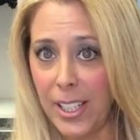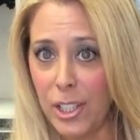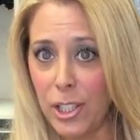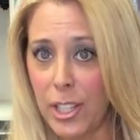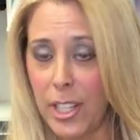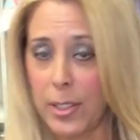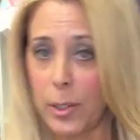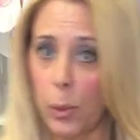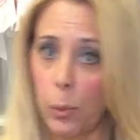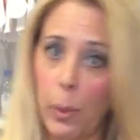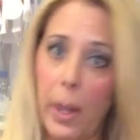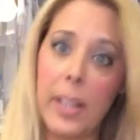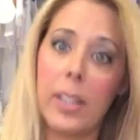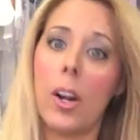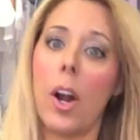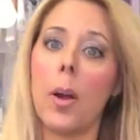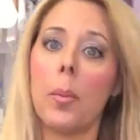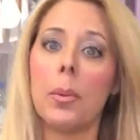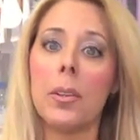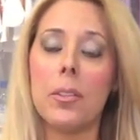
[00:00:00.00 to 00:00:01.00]
She has a red
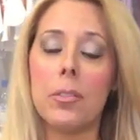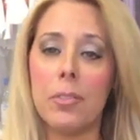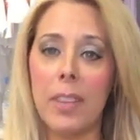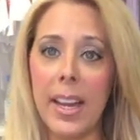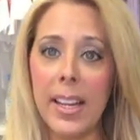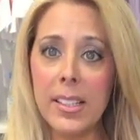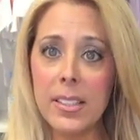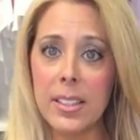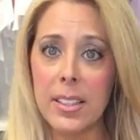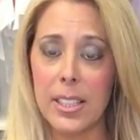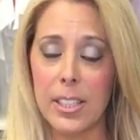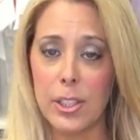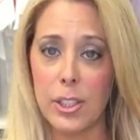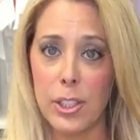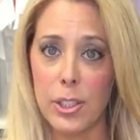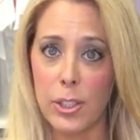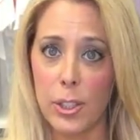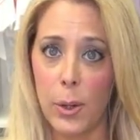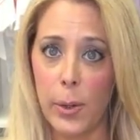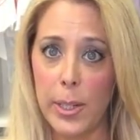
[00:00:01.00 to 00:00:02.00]
carpet event that
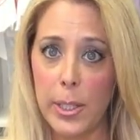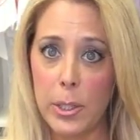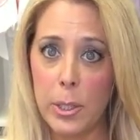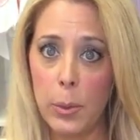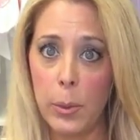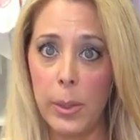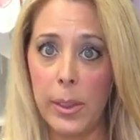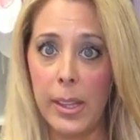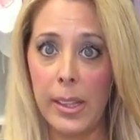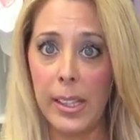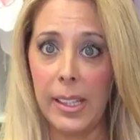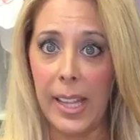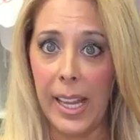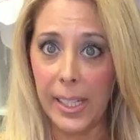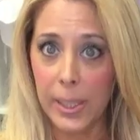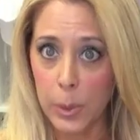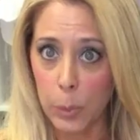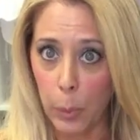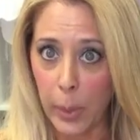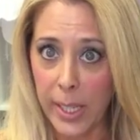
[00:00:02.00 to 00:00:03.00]
she's going to within the
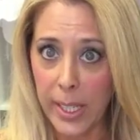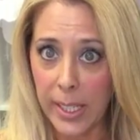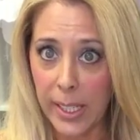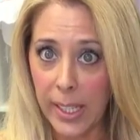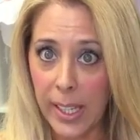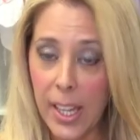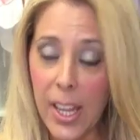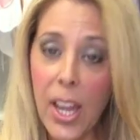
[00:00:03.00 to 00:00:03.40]
next week,